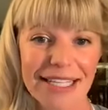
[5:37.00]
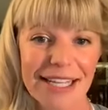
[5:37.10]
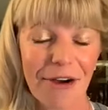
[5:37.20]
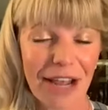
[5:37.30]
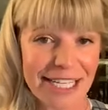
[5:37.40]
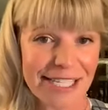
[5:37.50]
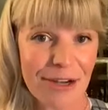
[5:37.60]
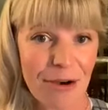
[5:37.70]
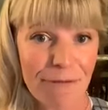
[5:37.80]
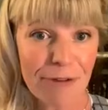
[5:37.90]
okay,
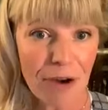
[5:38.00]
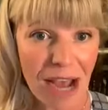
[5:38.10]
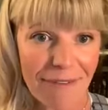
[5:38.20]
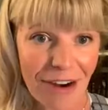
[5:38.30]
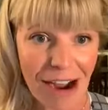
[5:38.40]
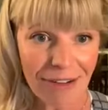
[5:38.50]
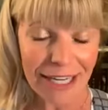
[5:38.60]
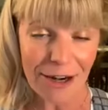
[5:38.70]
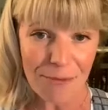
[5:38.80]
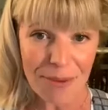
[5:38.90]
so if you don't have your
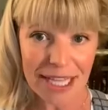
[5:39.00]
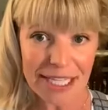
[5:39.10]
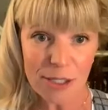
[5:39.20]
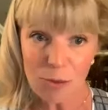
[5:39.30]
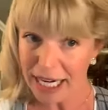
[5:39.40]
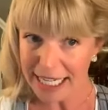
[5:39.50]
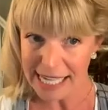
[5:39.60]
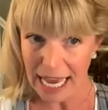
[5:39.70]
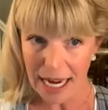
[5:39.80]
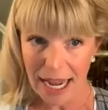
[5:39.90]
outline open, this is what I
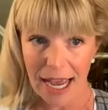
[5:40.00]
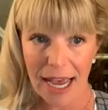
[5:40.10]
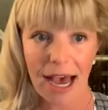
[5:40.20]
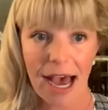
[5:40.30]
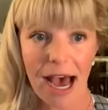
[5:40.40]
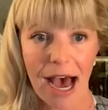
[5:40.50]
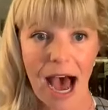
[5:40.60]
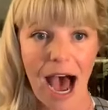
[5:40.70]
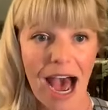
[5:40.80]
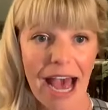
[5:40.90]
said.
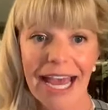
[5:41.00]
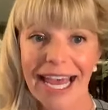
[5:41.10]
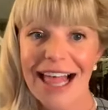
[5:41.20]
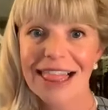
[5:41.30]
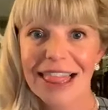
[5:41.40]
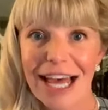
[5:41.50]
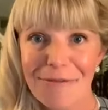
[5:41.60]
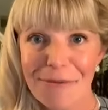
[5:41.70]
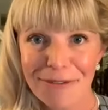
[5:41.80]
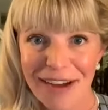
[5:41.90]
I
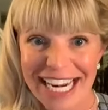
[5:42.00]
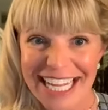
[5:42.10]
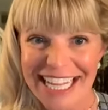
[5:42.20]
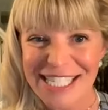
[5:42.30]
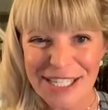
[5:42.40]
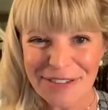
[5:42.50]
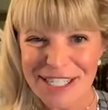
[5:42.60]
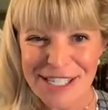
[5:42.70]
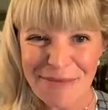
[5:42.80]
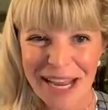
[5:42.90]
love providing this service
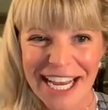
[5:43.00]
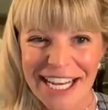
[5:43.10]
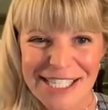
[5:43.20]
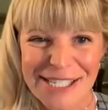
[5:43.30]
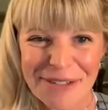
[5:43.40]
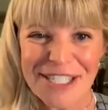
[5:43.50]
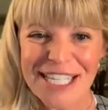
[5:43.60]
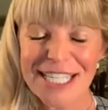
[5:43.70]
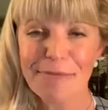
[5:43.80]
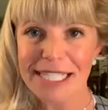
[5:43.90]
to my customers.
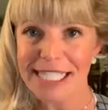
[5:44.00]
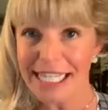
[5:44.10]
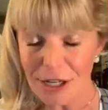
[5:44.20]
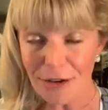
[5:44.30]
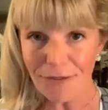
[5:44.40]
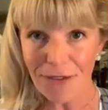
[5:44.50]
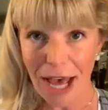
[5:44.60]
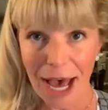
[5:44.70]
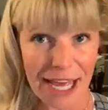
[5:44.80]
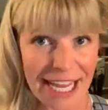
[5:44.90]
It's been such a
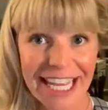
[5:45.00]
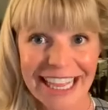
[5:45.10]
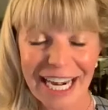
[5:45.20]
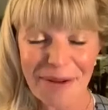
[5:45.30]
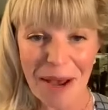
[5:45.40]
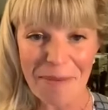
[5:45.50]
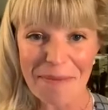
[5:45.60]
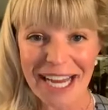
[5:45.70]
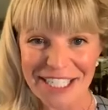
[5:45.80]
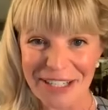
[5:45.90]
hit that I'm coming
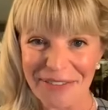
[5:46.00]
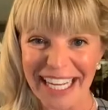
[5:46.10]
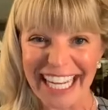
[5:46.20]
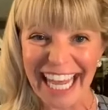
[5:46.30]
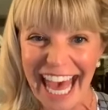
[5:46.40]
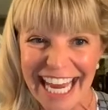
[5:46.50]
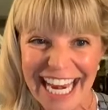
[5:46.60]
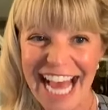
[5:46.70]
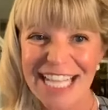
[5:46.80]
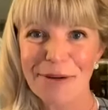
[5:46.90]
back to you again
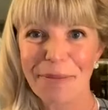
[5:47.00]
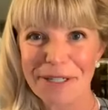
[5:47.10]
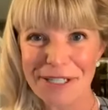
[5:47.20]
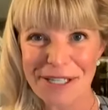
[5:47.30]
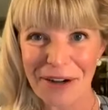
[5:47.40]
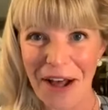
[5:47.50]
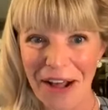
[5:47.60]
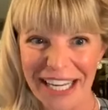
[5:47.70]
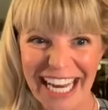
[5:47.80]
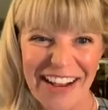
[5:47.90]
as your personal
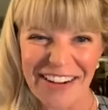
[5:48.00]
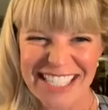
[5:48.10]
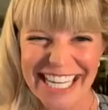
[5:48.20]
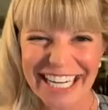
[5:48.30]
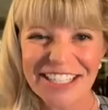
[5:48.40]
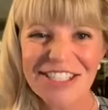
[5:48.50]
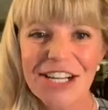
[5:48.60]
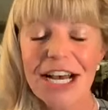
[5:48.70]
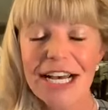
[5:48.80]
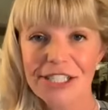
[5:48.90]
holiday concierge.
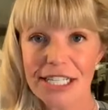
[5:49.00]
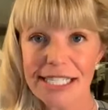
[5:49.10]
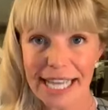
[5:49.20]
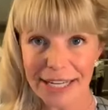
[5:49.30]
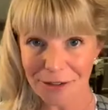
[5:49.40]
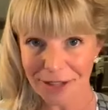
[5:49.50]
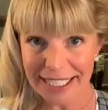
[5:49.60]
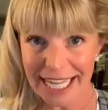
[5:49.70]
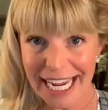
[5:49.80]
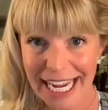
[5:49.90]
Just schedule the
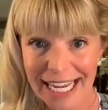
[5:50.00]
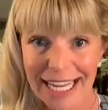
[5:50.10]
date,